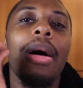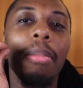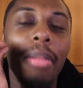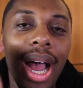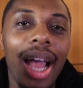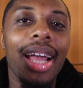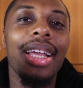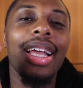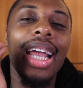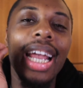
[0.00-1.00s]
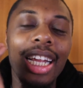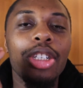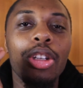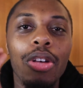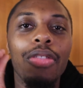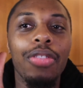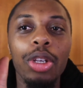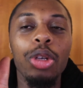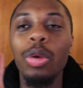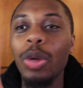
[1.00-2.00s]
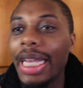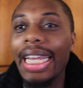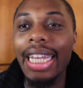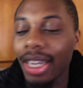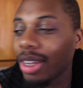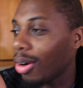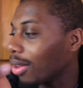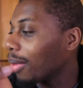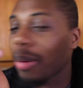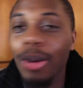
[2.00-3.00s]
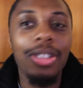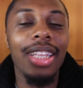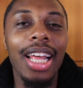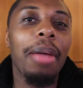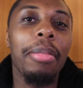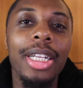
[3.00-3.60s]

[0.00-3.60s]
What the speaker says: my interviewee, or the person that I'm